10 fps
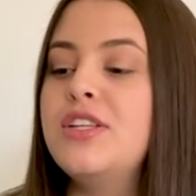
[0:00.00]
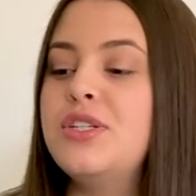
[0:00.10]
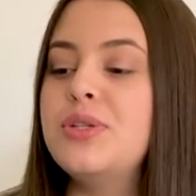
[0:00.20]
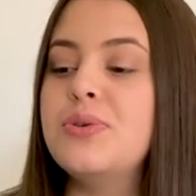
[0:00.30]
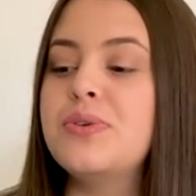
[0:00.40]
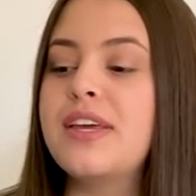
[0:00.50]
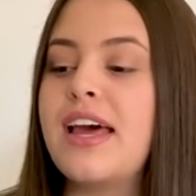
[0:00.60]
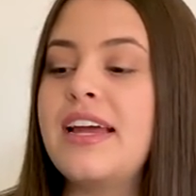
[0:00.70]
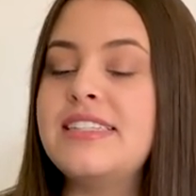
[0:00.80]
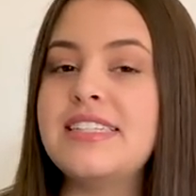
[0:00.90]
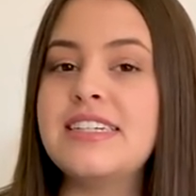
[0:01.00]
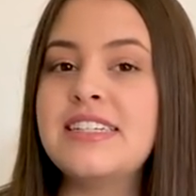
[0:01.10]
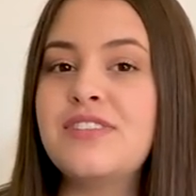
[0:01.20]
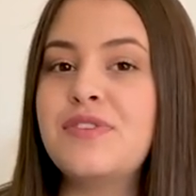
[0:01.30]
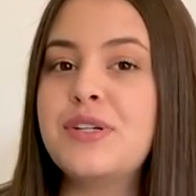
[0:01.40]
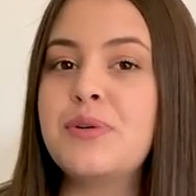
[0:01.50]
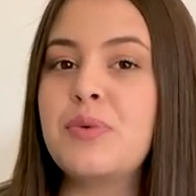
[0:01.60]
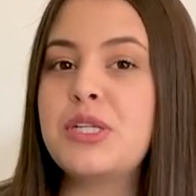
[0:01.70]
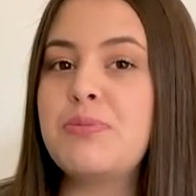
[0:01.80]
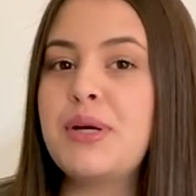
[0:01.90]
to get ideas for
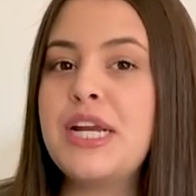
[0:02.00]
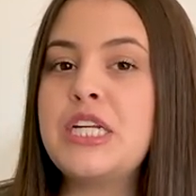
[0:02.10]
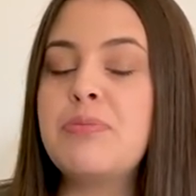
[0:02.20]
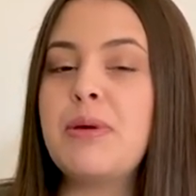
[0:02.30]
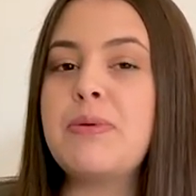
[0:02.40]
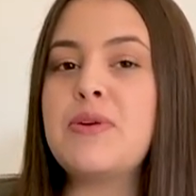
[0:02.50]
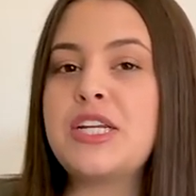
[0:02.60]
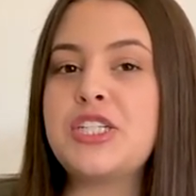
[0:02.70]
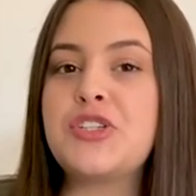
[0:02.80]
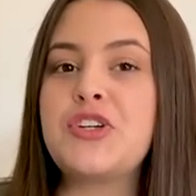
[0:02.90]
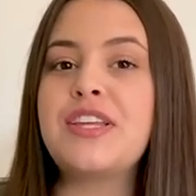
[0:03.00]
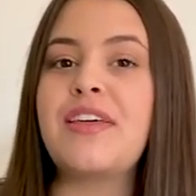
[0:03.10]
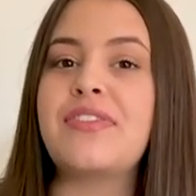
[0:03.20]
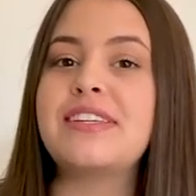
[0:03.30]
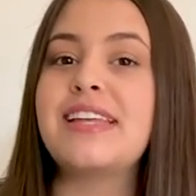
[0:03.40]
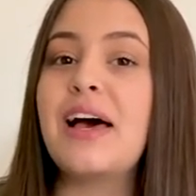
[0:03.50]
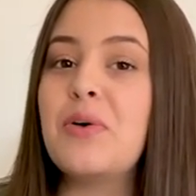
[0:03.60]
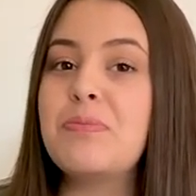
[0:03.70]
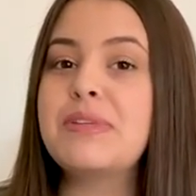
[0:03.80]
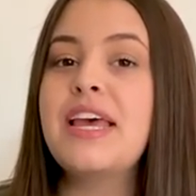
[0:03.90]
what to put on your baby registry that this
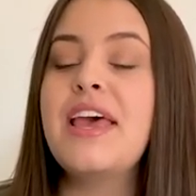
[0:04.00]
helped.